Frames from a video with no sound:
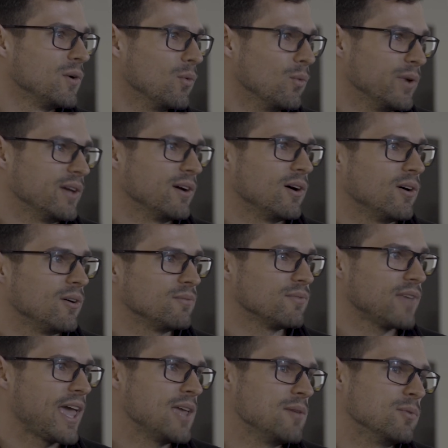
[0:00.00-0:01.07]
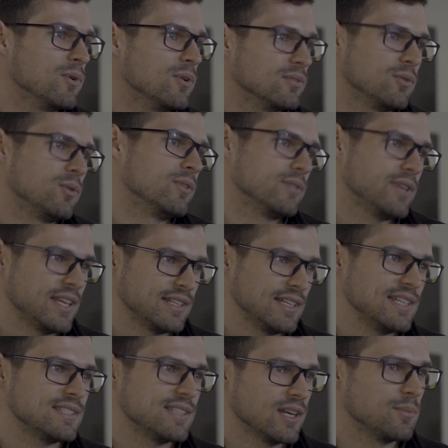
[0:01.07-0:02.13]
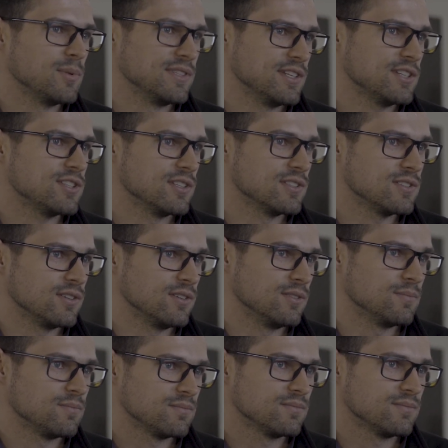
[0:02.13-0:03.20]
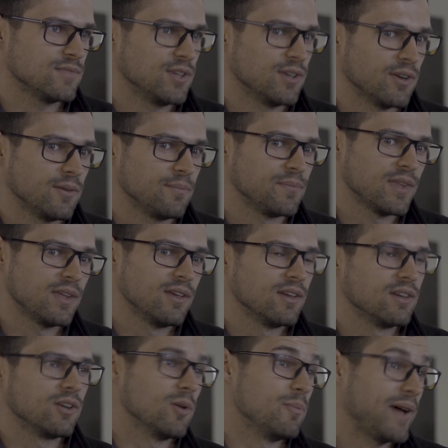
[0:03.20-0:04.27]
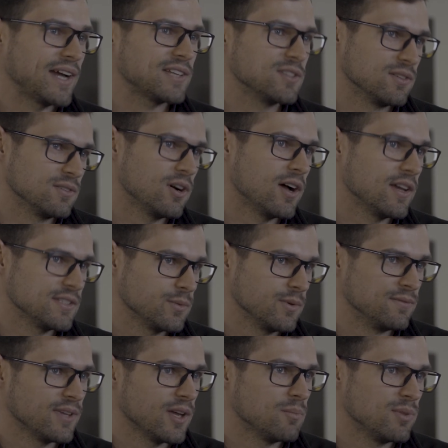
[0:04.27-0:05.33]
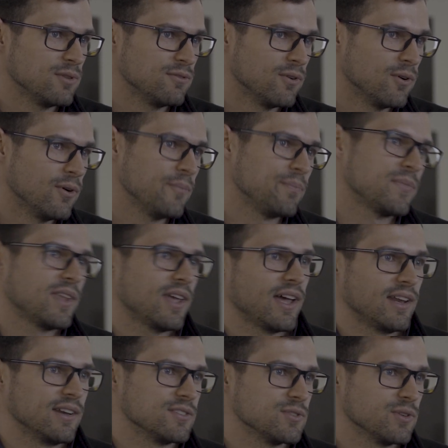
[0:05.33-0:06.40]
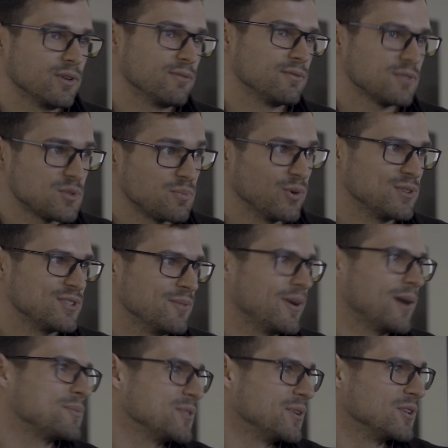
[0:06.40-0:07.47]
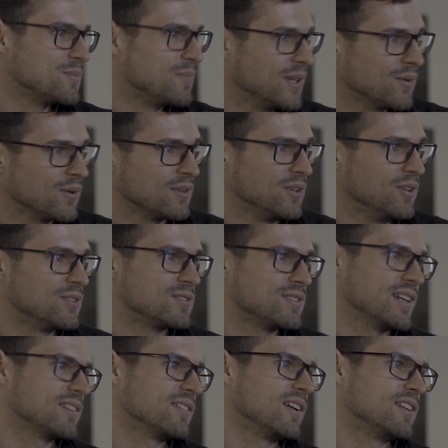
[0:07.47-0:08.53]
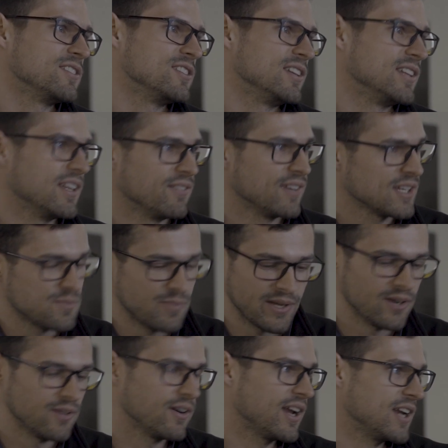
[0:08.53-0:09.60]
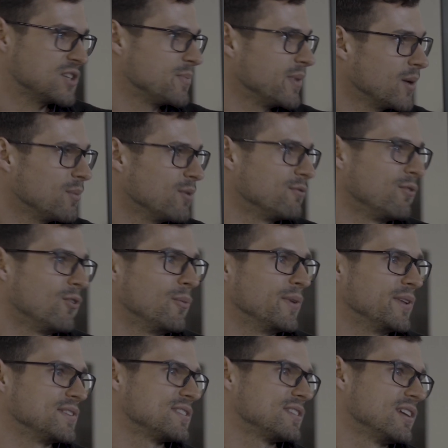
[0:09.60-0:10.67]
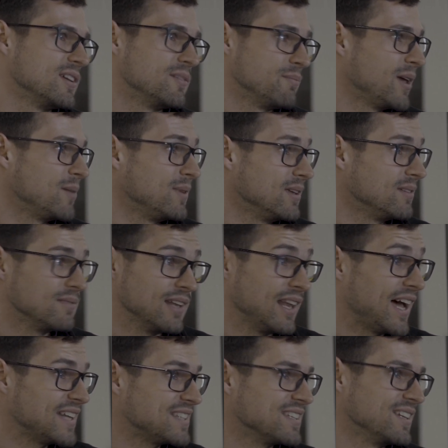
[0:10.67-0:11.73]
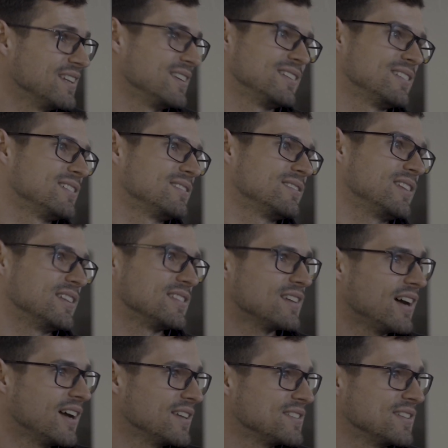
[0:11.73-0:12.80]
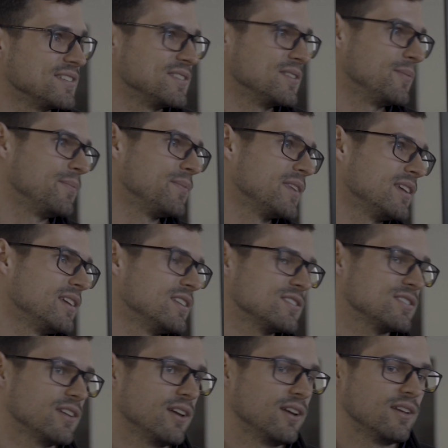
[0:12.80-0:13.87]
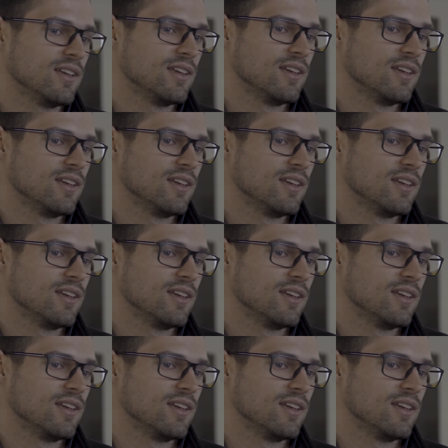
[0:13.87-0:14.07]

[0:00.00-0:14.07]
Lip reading: we are able, or at least in a position to, go back to cars that we've done before and sort of spruce them up, so to speak, with new technology, giving us better range, better performance, maybe lighten the entire system. So